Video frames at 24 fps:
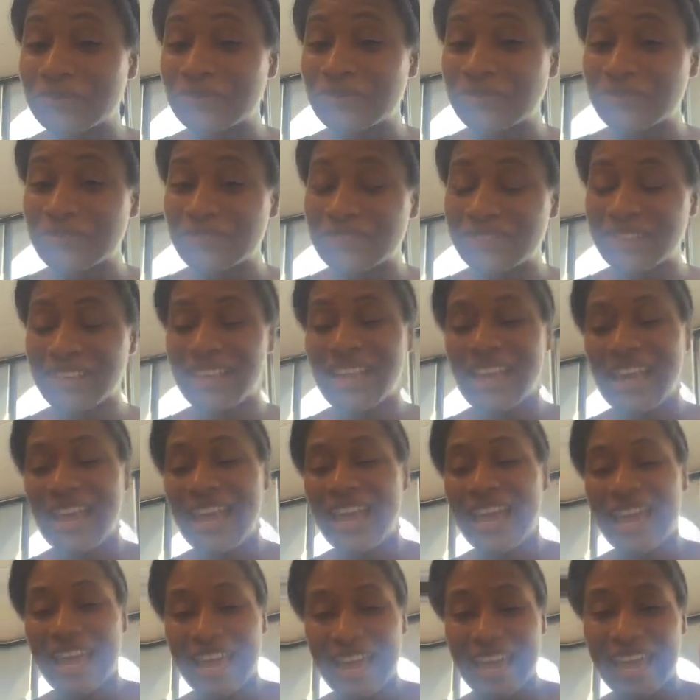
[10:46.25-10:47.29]

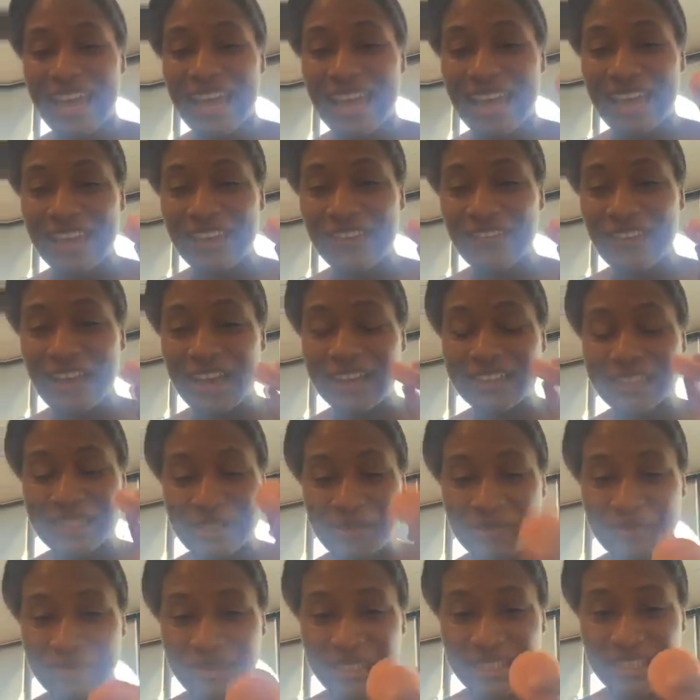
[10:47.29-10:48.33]
and you've got
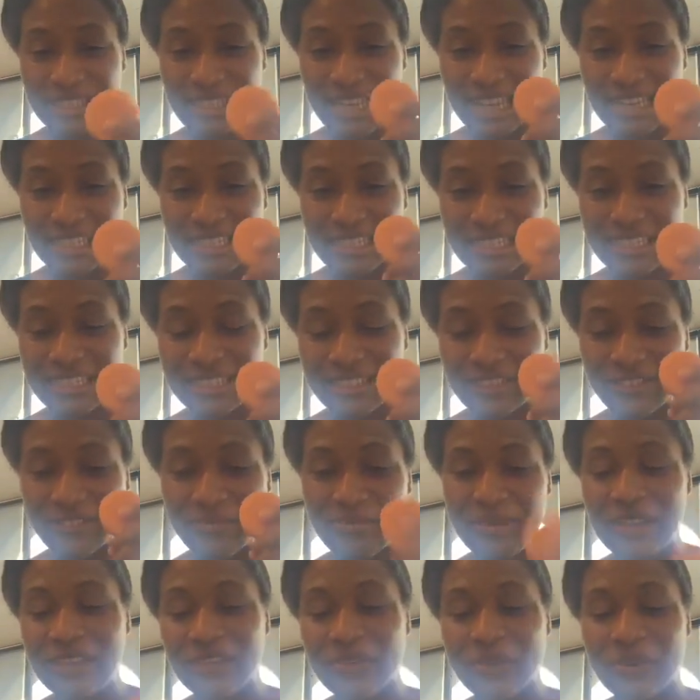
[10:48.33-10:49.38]
some slices of
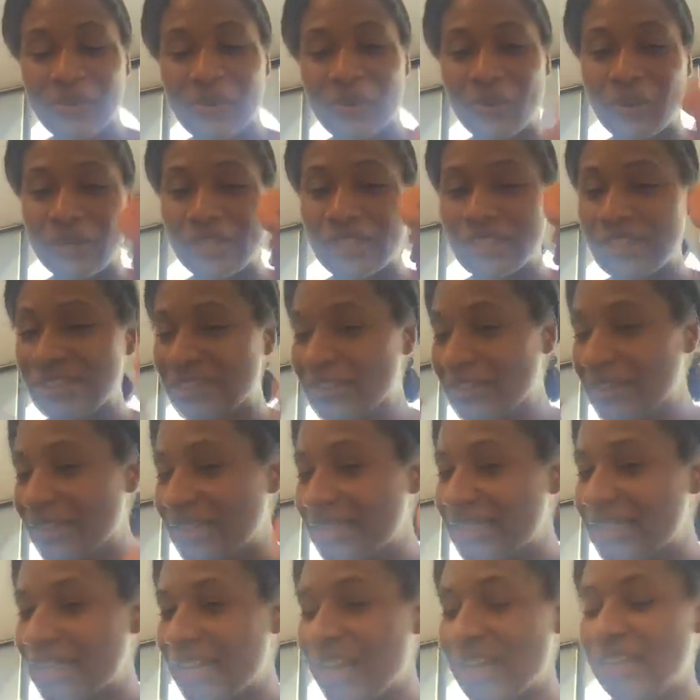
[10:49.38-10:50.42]
mandarin orange in it. So
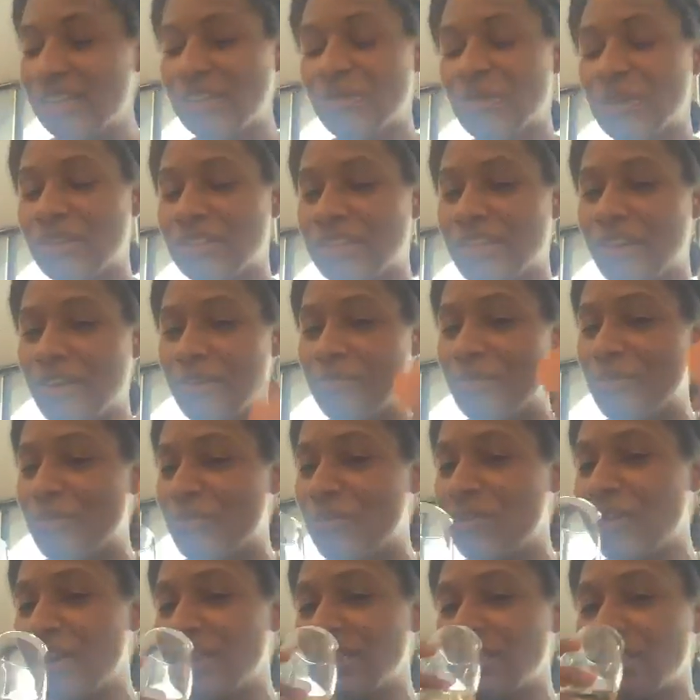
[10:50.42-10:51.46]
let's see how this works out
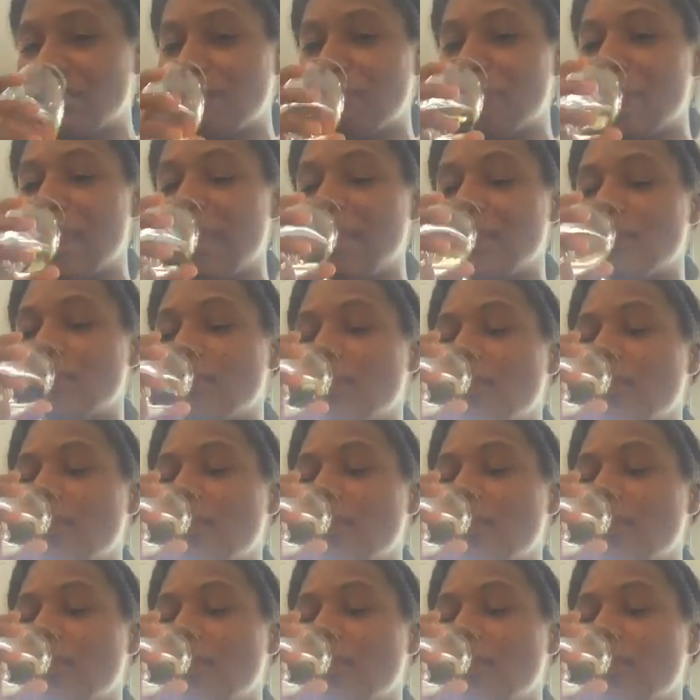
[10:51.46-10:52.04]
before I just bite